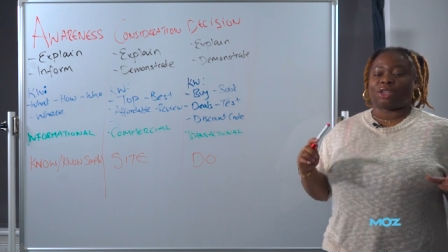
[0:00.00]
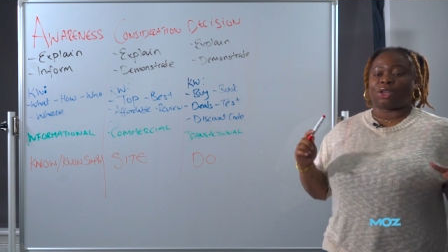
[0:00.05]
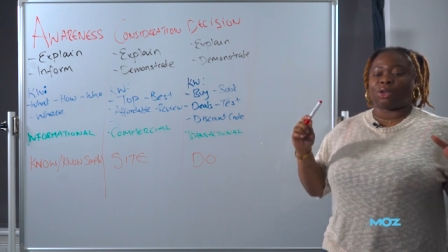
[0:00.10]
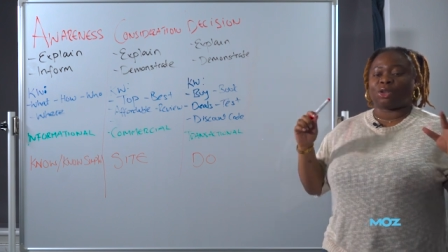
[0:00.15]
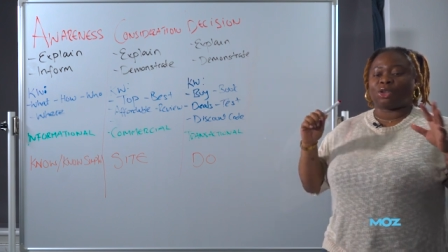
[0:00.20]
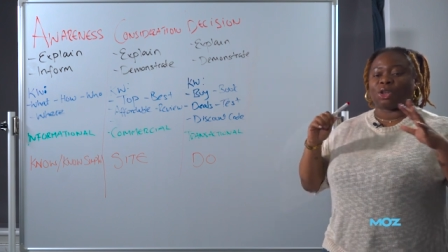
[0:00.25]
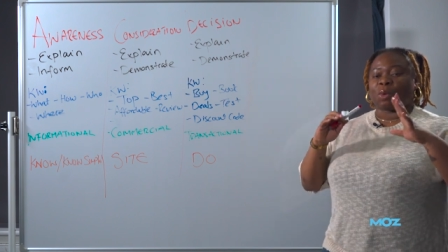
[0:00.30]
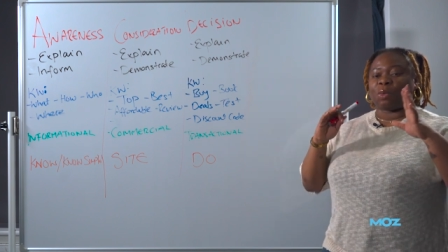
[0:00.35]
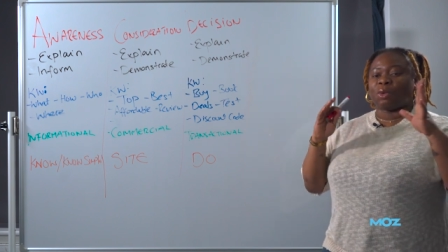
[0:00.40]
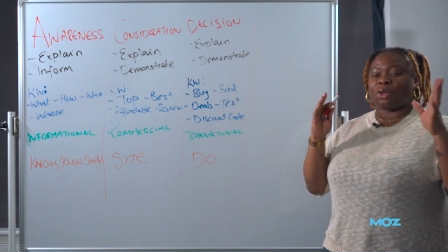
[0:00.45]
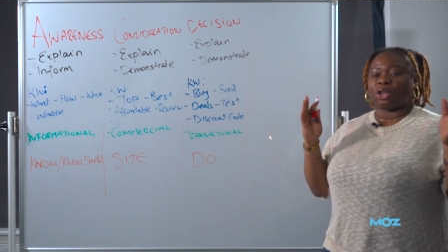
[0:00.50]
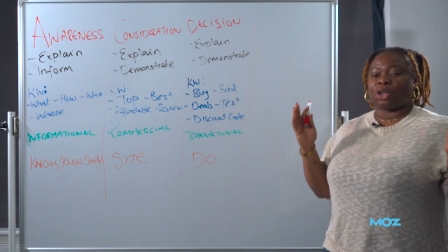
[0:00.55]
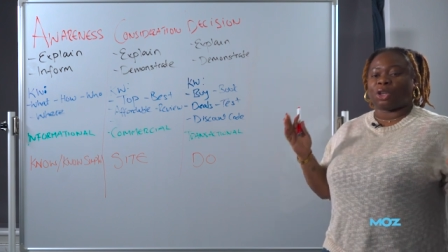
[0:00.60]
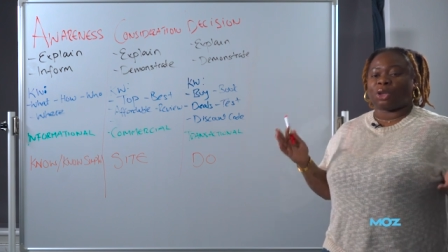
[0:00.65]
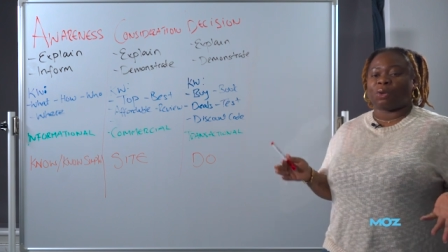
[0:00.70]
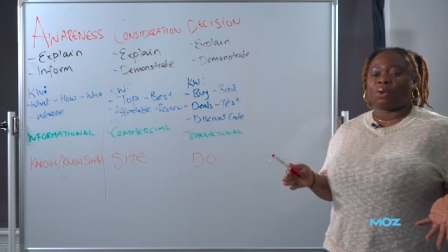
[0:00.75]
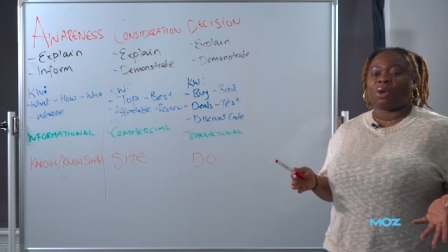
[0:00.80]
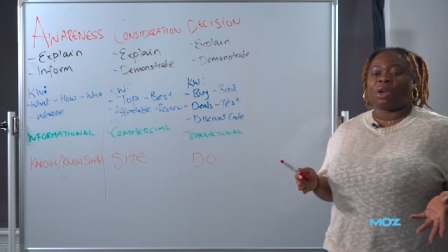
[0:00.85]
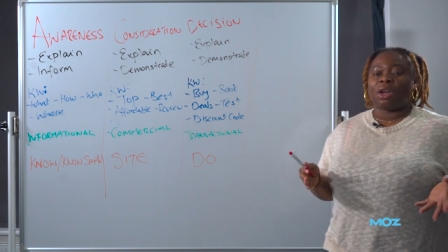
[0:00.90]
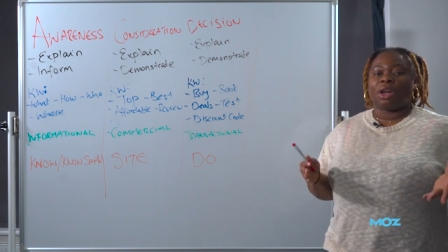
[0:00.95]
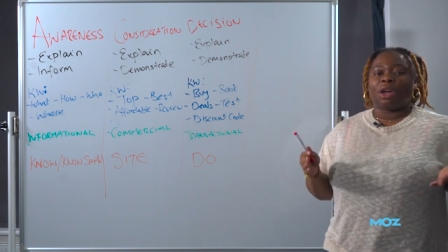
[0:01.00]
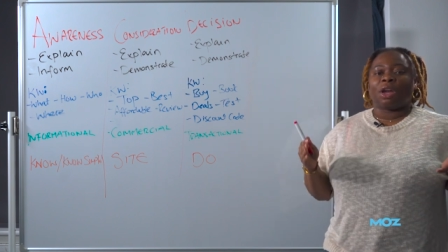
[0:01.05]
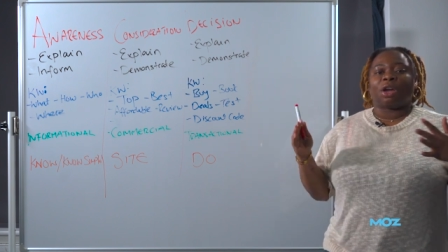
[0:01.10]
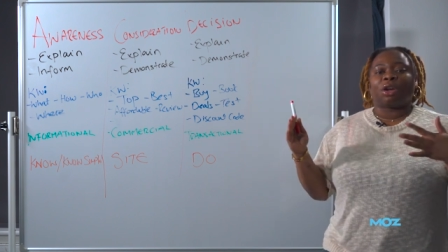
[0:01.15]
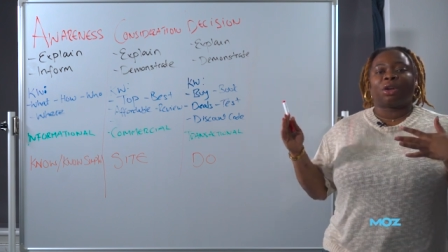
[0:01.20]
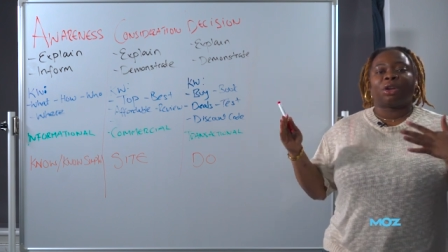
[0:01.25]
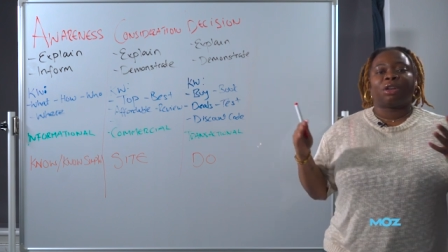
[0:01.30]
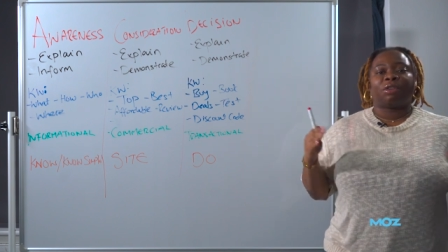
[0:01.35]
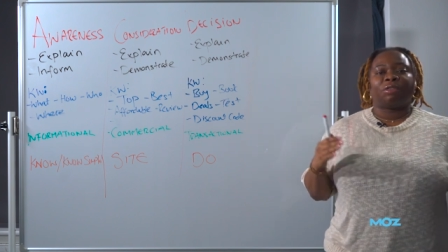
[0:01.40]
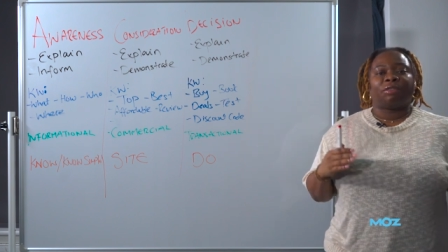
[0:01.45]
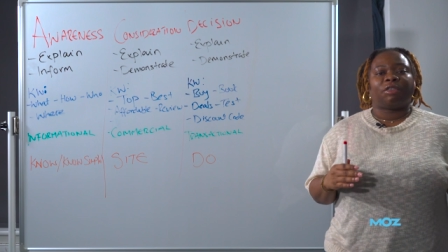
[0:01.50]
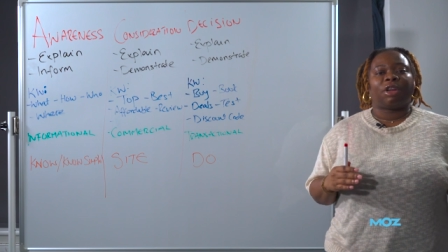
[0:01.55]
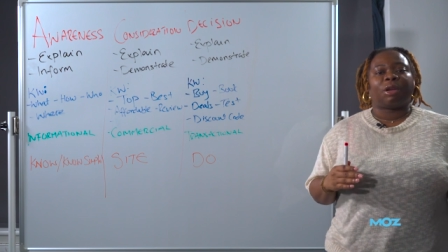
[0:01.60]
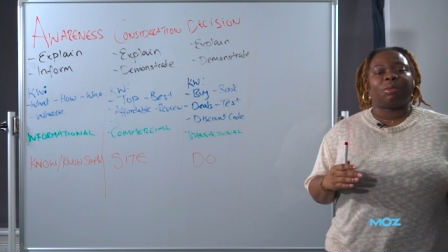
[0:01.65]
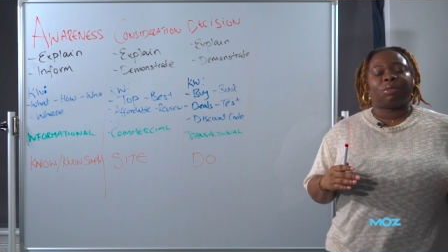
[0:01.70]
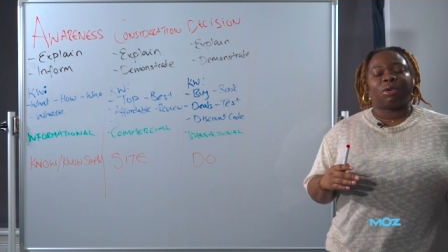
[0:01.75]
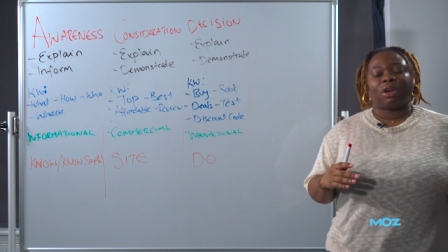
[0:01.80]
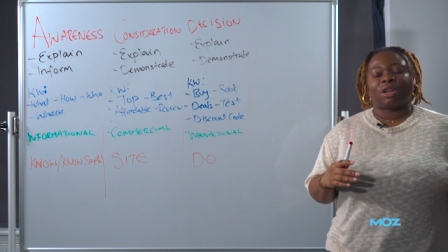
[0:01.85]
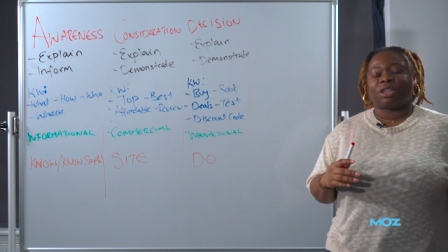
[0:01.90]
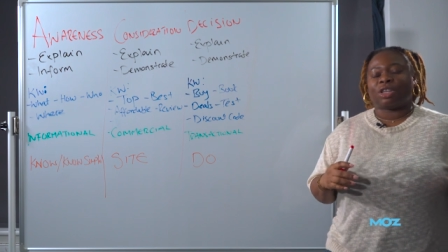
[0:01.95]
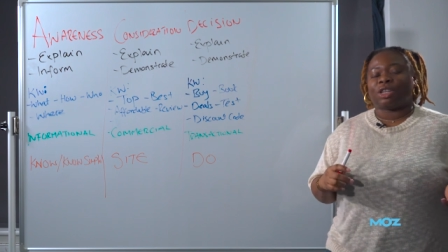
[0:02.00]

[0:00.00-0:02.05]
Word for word: So showing you a good framework